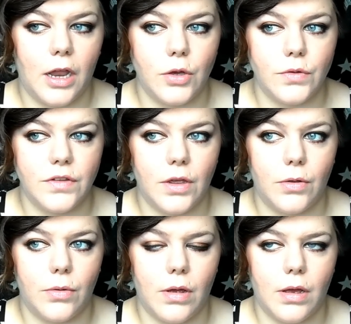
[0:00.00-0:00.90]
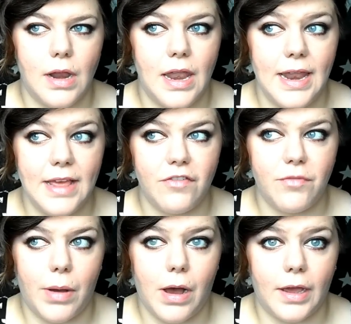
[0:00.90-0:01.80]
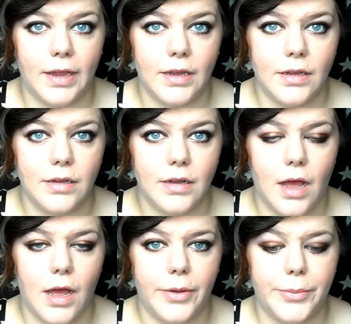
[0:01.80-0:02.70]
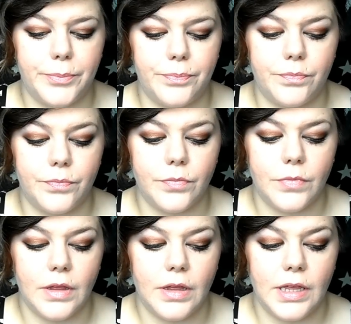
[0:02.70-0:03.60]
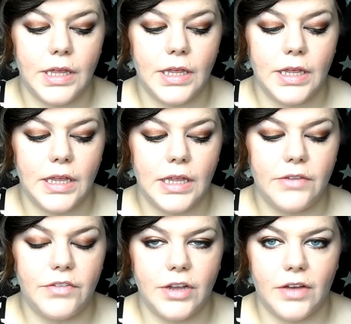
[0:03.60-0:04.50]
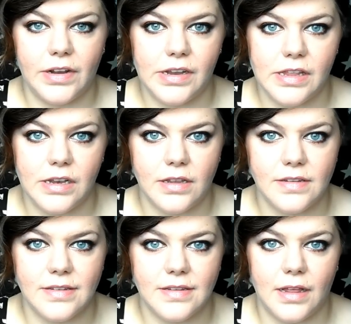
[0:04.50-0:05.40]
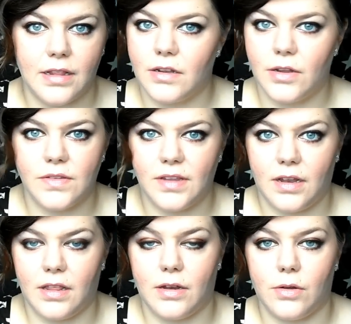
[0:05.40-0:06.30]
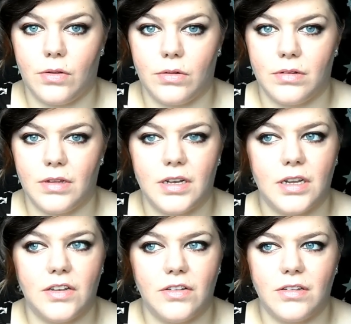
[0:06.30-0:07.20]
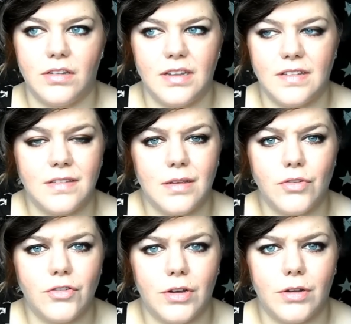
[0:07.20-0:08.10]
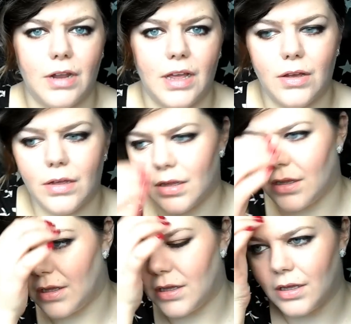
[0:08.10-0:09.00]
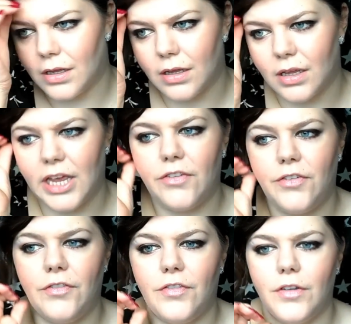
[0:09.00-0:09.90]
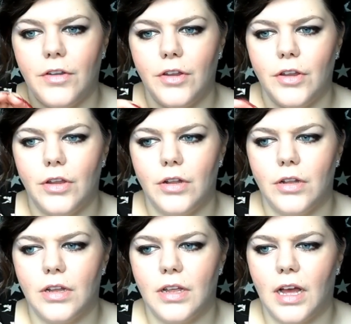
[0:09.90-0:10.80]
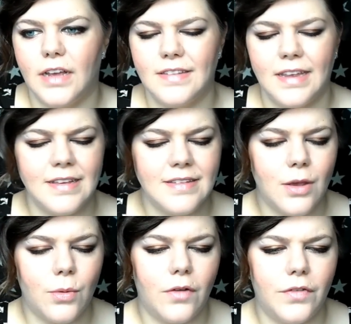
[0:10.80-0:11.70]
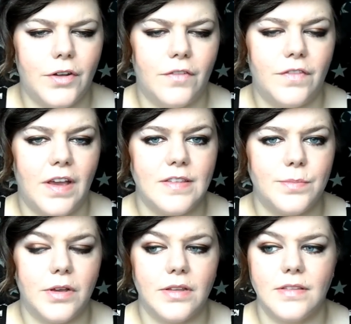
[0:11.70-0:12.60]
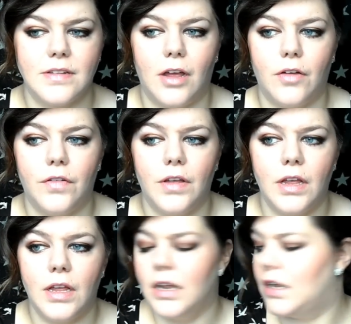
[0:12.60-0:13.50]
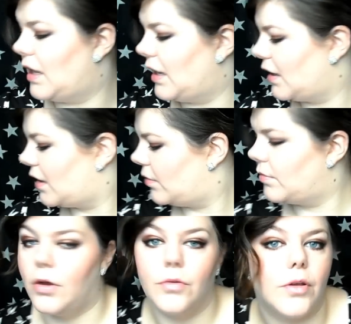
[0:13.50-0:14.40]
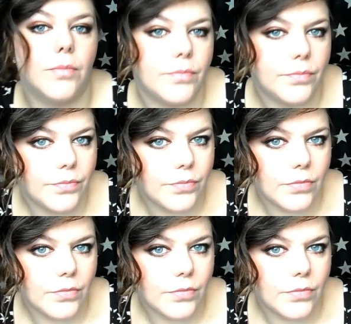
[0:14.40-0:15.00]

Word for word: And I also live by, um, if you don't have anything nice to say then don't say anything at all. And I, it's so true, like, if, I see it so often on Facebook and stuff, like, hold on,